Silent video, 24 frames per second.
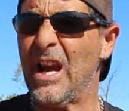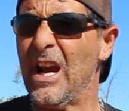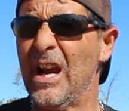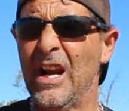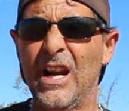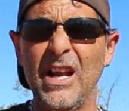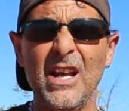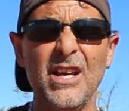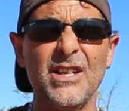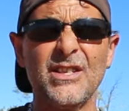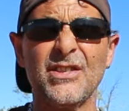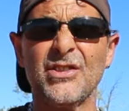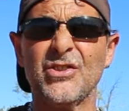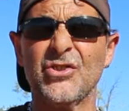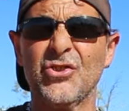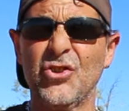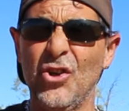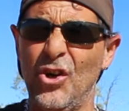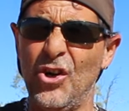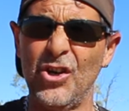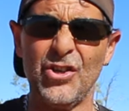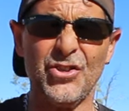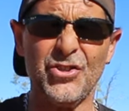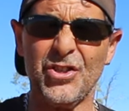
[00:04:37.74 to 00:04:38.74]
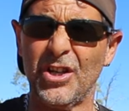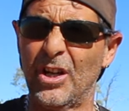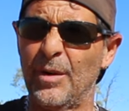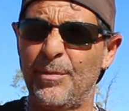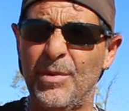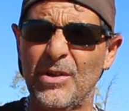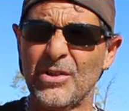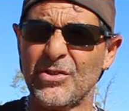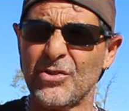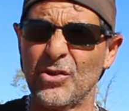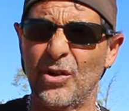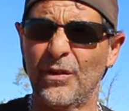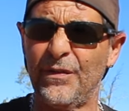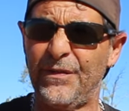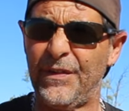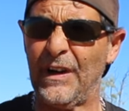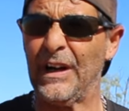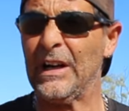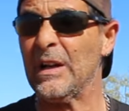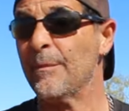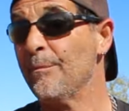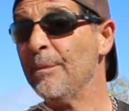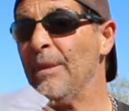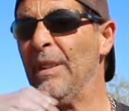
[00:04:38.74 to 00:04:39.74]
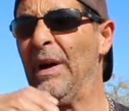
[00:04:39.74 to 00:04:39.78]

It is dirt cheap, it's not funny.